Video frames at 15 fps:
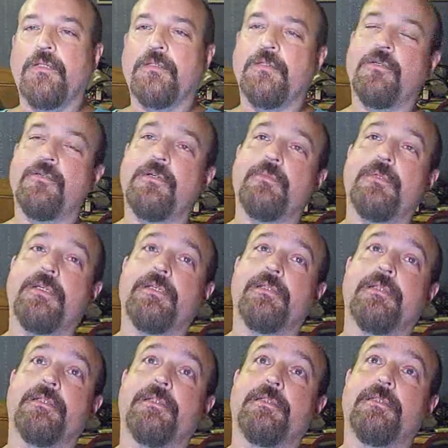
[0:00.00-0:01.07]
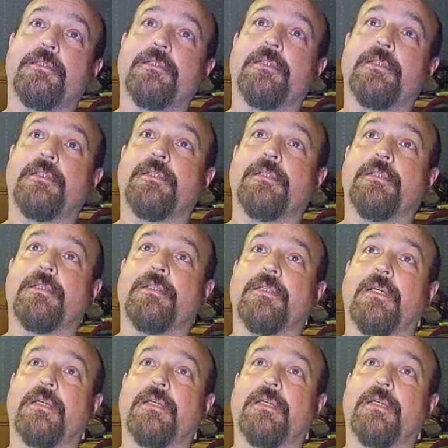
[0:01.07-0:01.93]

So I'm laying there, and then